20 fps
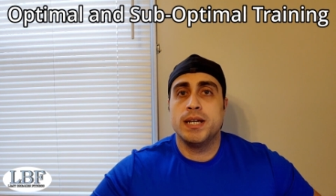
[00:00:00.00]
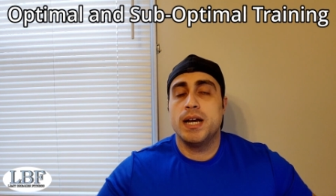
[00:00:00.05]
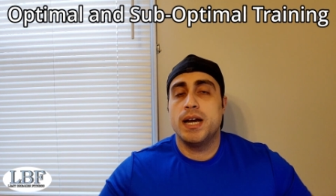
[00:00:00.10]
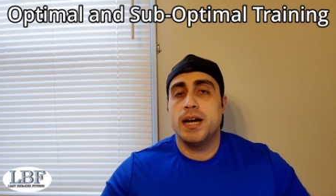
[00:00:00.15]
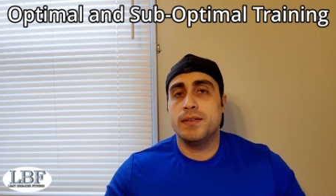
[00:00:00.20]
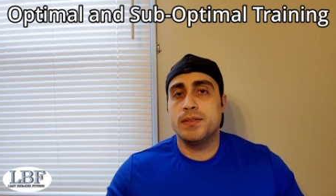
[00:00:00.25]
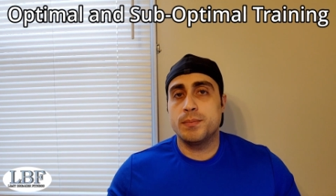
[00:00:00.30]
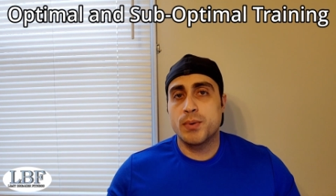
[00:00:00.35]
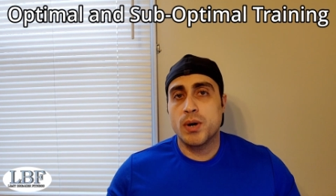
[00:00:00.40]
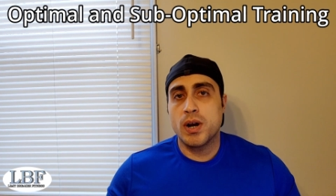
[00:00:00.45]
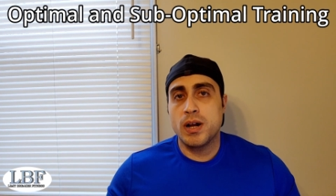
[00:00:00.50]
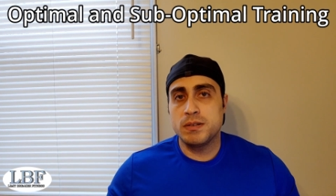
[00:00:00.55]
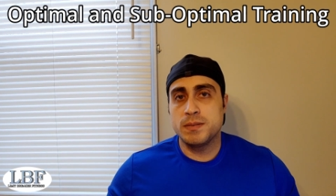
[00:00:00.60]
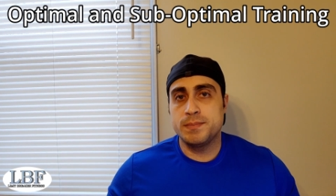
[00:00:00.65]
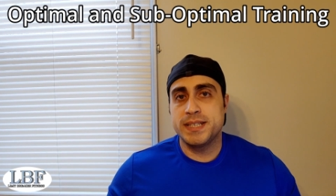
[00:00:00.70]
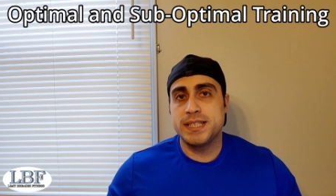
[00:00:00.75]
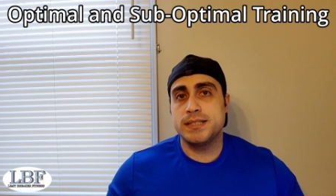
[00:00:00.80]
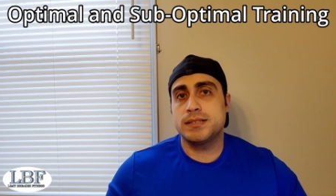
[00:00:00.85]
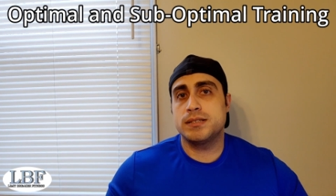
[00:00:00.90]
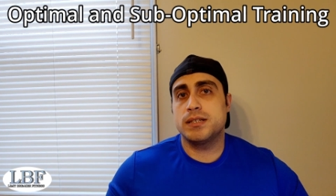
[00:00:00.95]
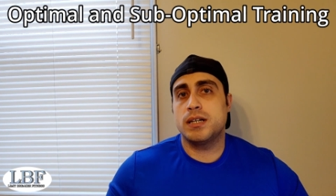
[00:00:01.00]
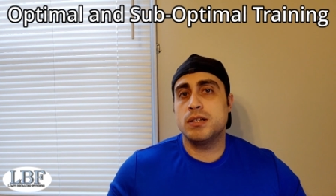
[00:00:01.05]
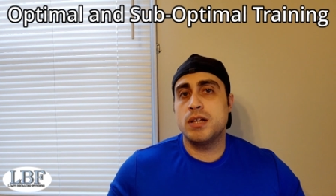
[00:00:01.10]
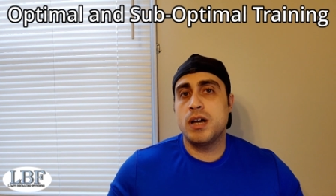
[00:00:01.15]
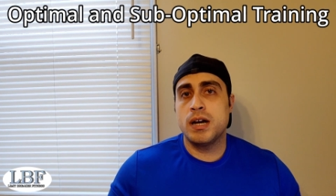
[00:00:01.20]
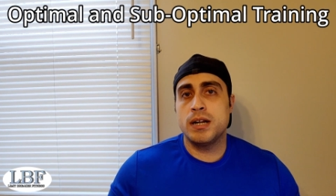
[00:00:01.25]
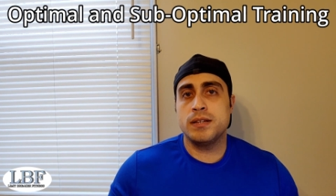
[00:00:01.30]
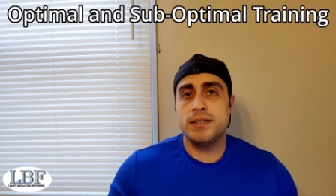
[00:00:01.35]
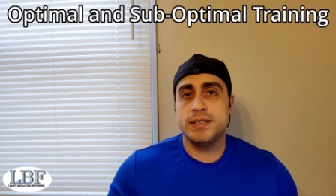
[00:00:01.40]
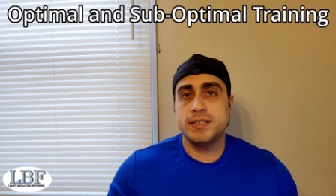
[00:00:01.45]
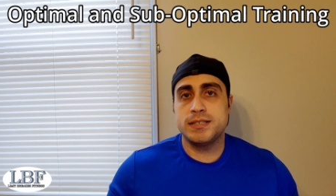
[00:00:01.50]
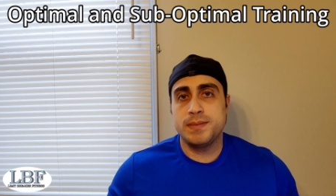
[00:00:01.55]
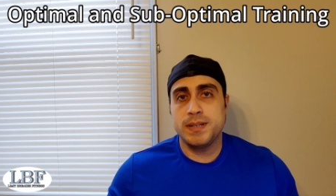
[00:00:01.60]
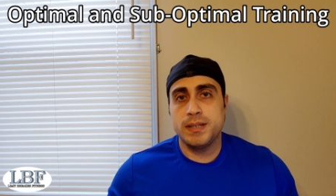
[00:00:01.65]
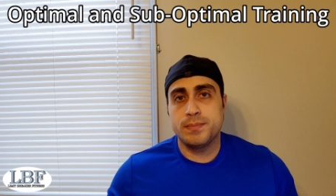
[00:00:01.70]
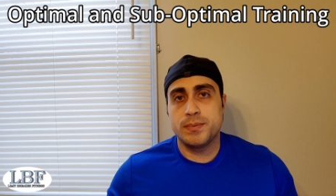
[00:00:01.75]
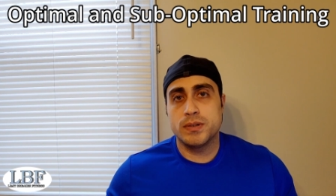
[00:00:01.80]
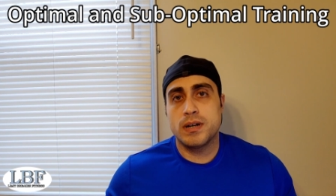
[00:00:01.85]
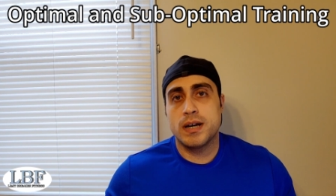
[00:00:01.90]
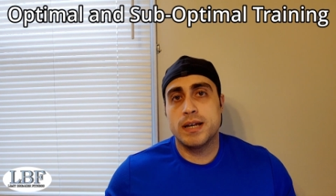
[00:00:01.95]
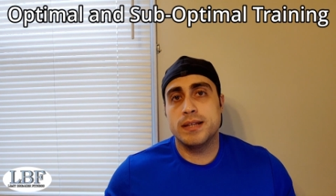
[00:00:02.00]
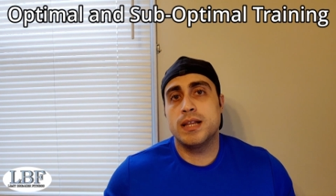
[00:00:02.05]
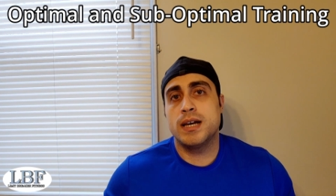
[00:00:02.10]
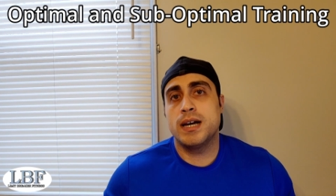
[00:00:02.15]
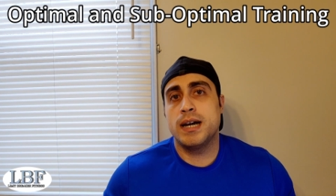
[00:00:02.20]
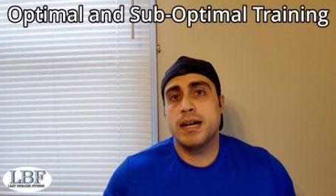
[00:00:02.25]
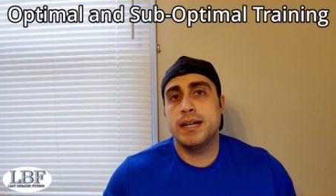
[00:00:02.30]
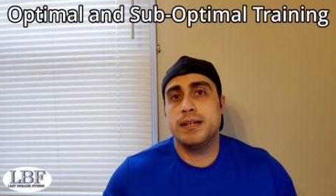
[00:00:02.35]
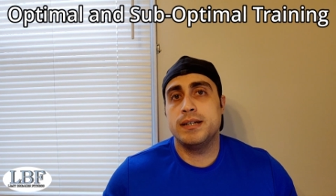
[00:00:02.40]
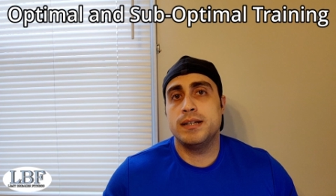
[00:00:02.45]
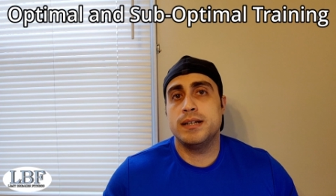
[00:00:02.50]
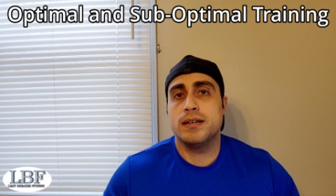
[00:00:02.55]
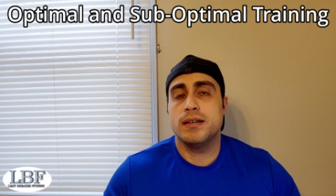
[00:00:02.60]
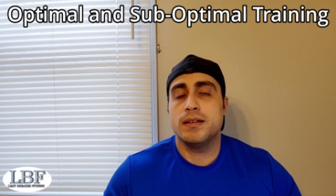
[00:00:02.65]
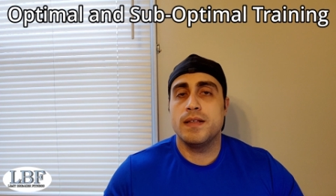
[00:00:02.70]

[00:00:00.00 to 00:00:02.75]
And the problem is a lot of these people online,